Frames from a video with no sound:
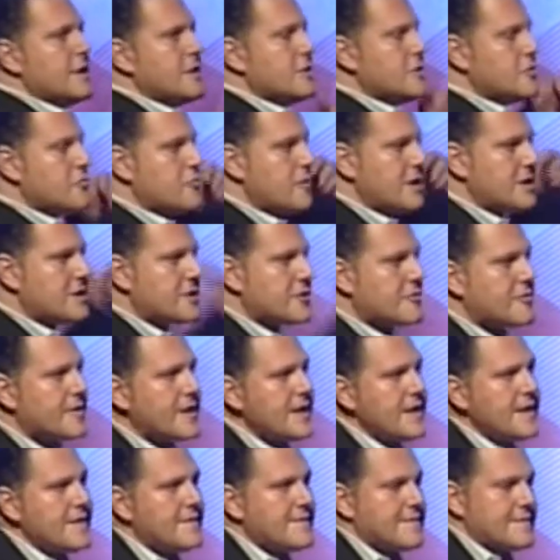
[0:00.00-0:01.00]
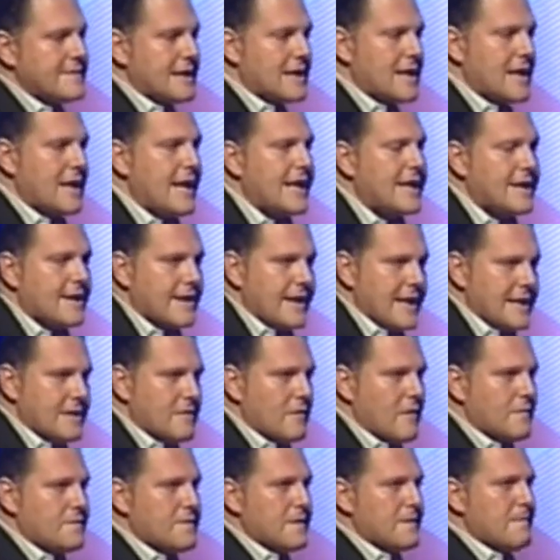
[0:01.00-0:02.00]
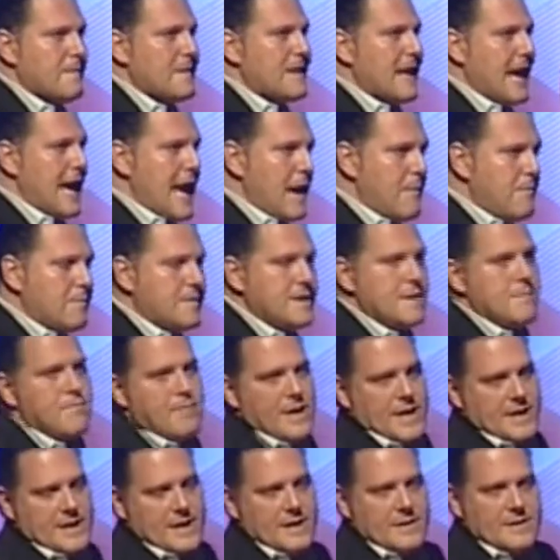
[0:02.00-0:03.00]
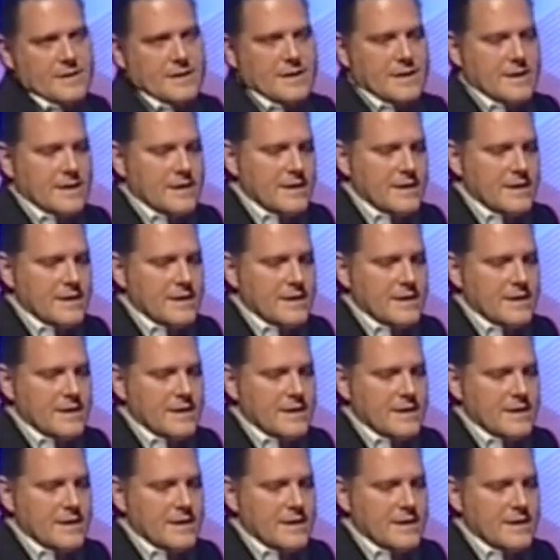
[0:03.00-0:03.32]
to increase the click rate of the empty banner